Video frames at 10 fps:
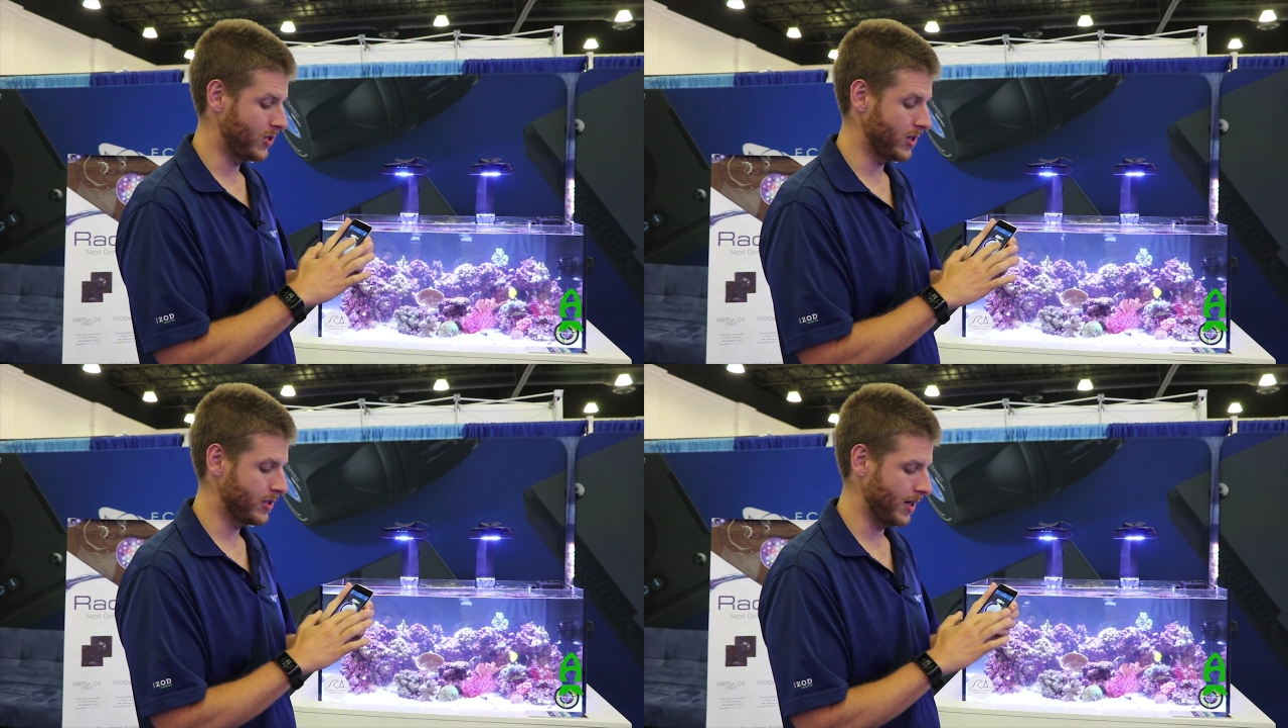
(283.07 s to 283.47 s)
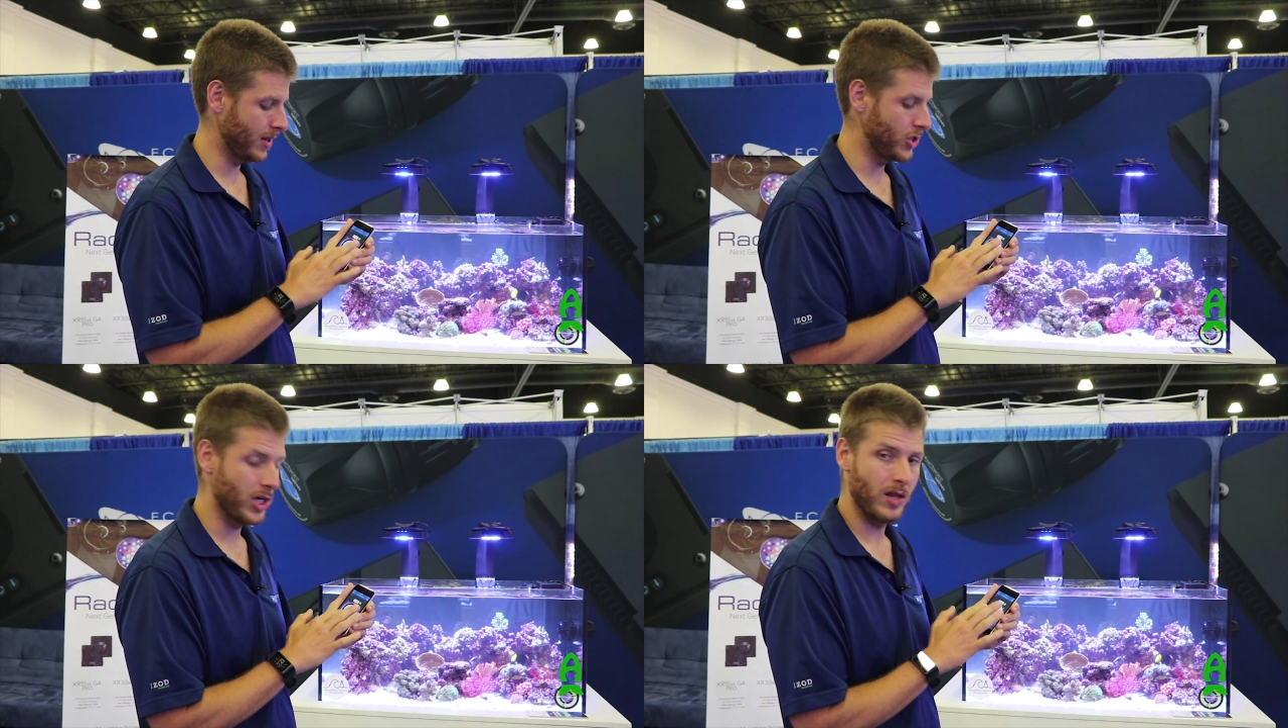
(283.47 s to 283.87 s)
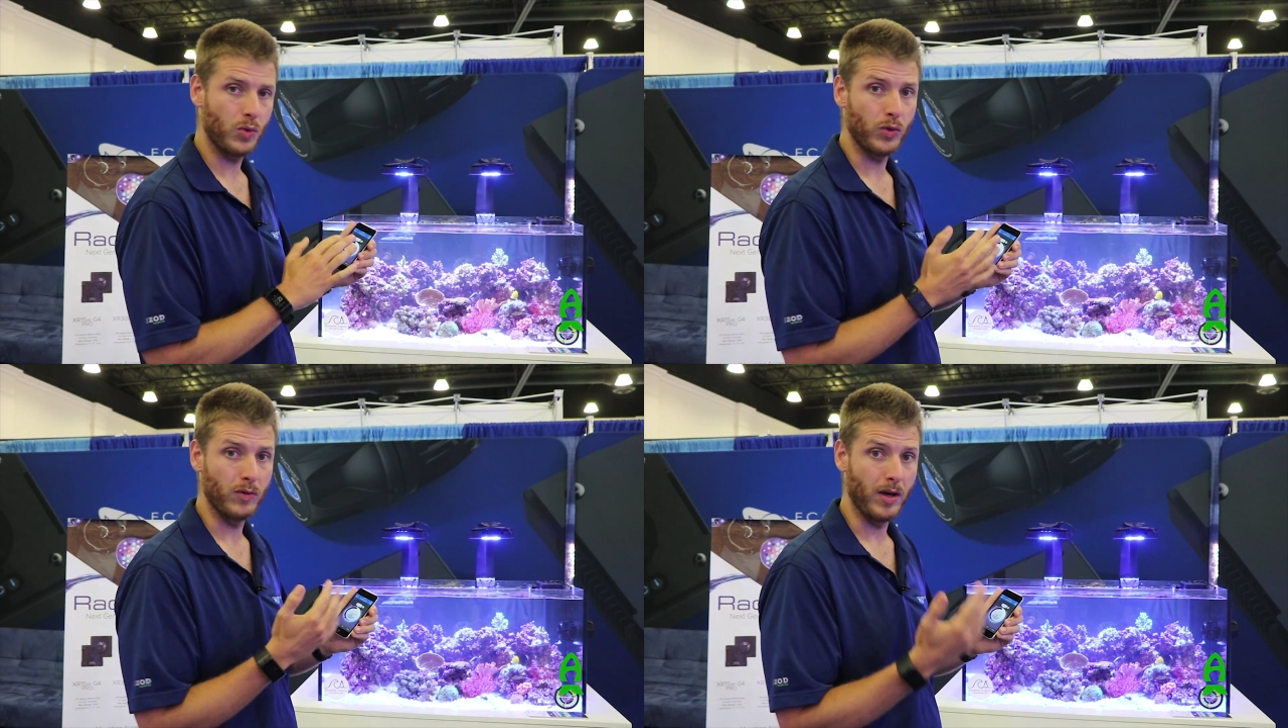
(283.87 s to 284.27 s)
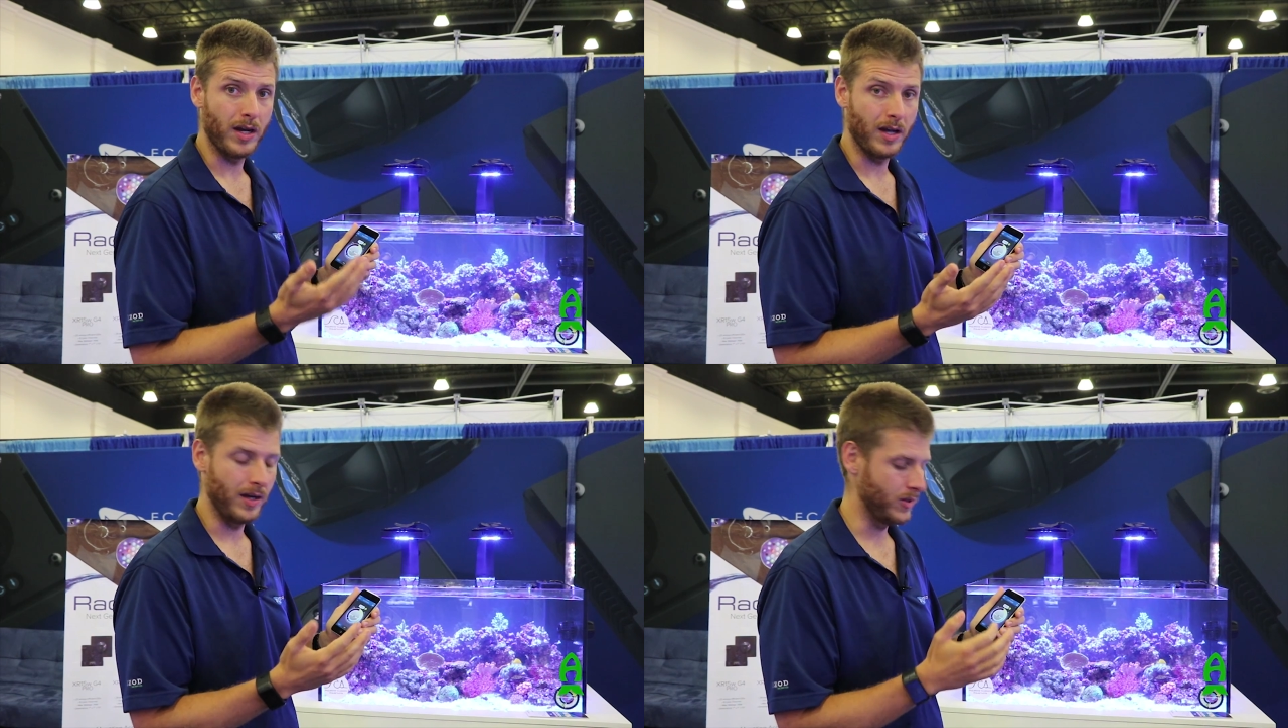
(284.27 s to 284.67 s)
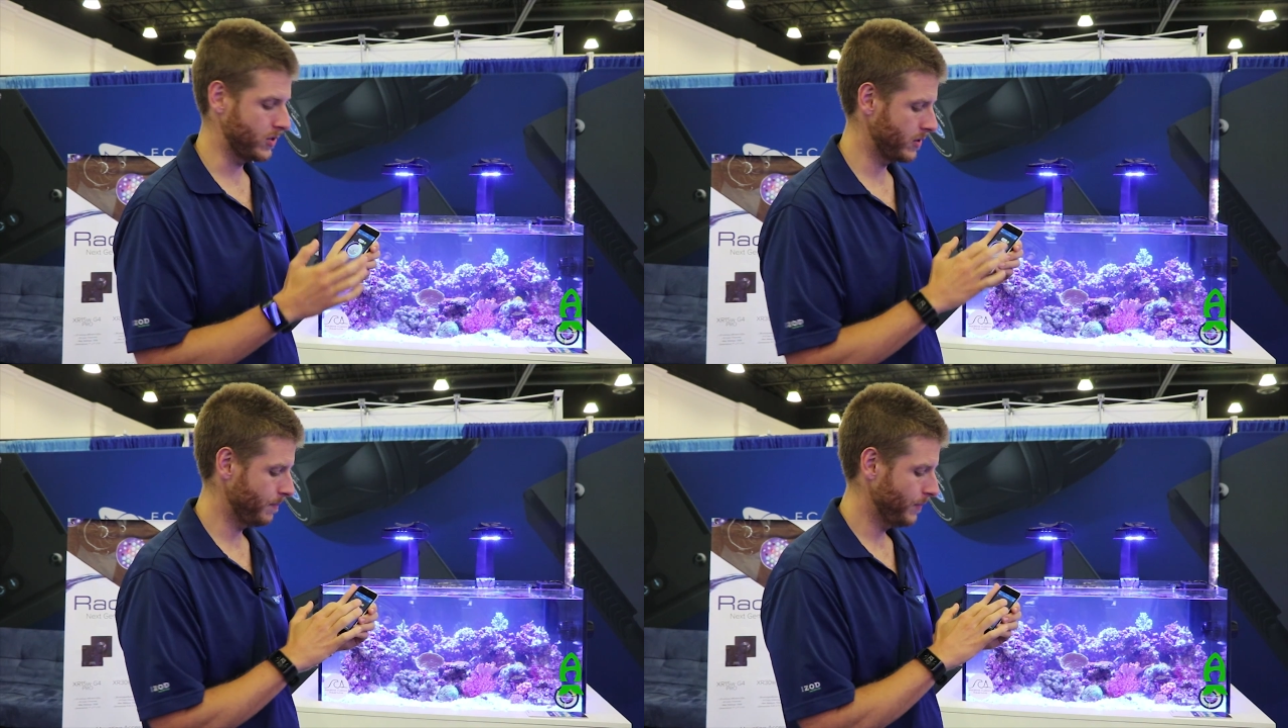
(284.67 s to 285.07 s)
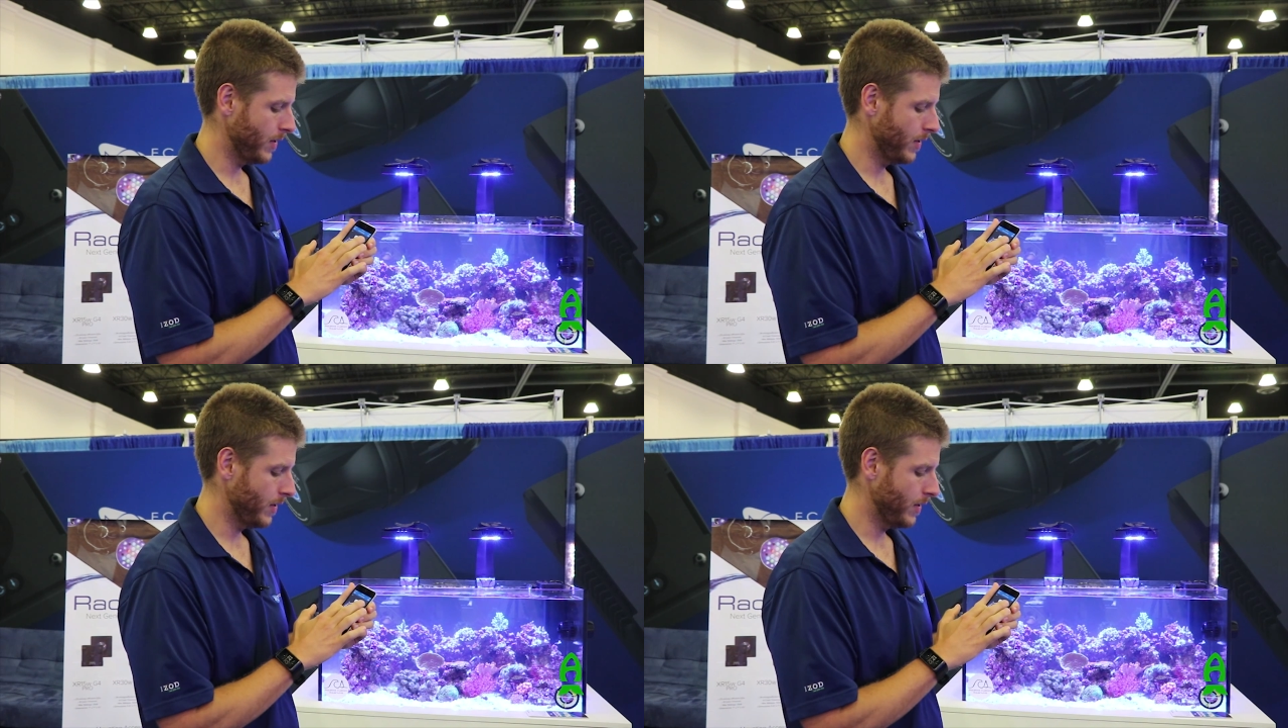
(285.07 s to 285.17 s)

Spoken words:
just like the Gen 3 Radions.